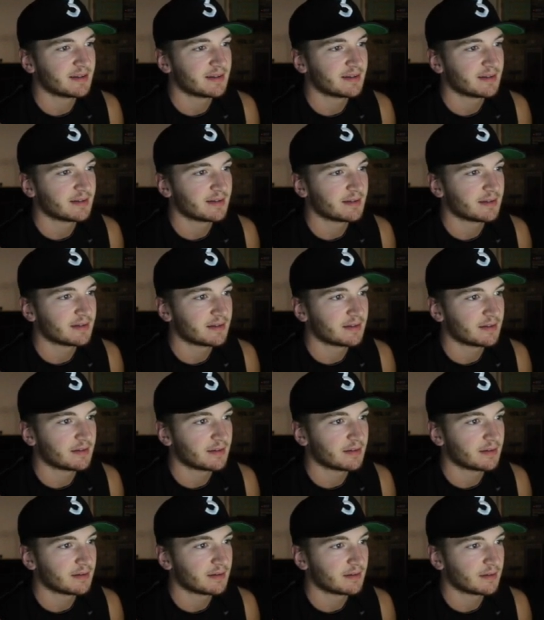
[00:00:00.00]

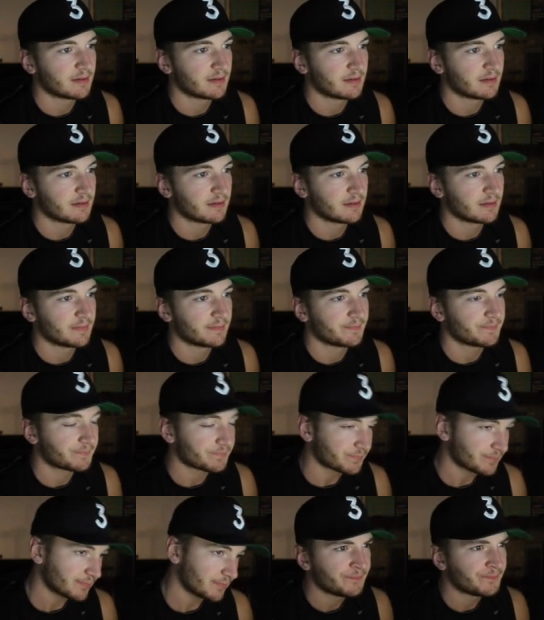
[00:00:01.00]

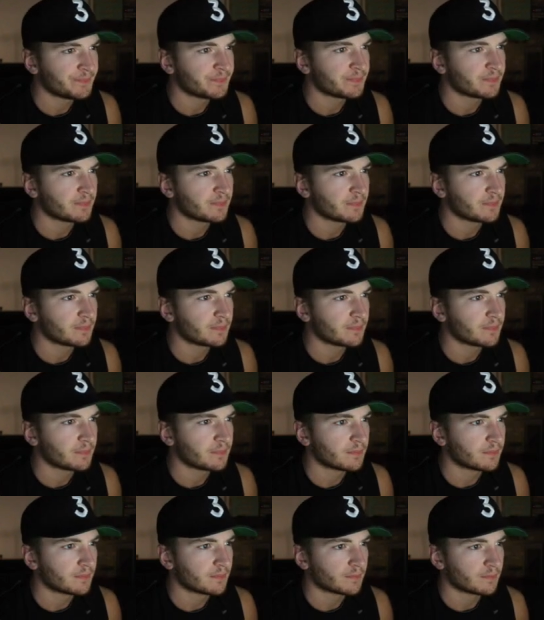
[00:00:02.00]

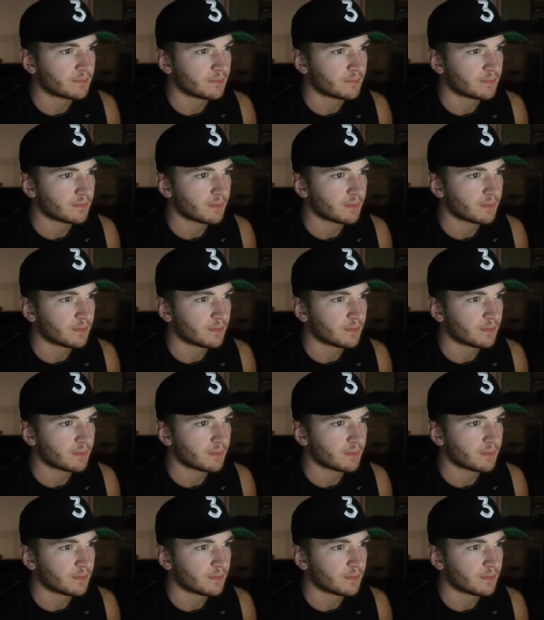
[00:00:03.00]
(silence)